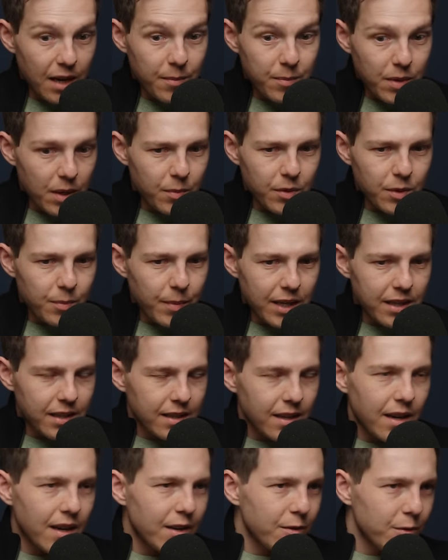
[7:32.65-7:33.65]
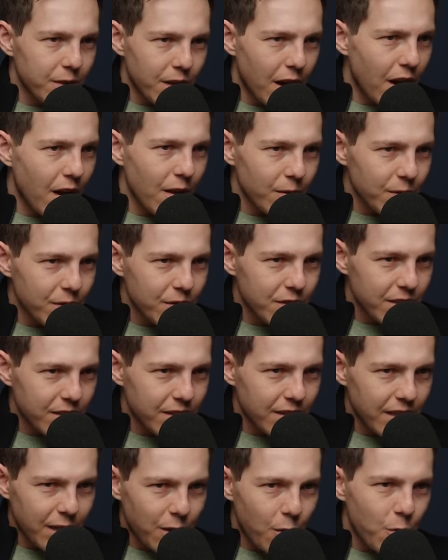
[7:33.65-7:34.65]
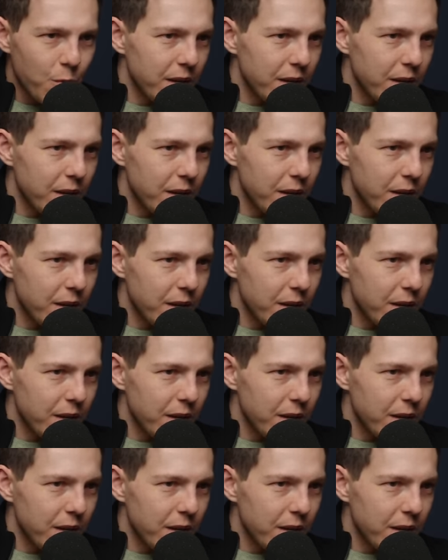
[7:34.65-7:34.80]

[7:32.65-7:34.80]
I'd be able to make like a hundred dollars in like a